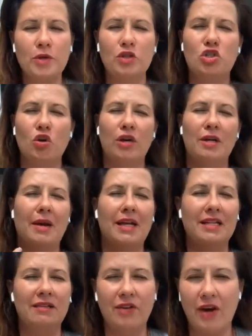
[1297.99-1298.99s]
you join my
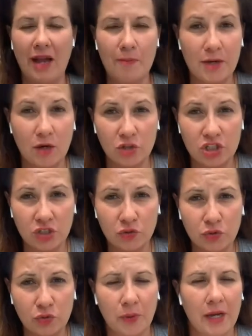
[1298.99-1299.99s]
Live Your Happy coaching
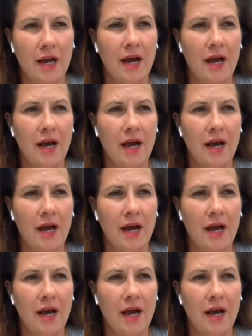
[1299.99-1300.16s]
group.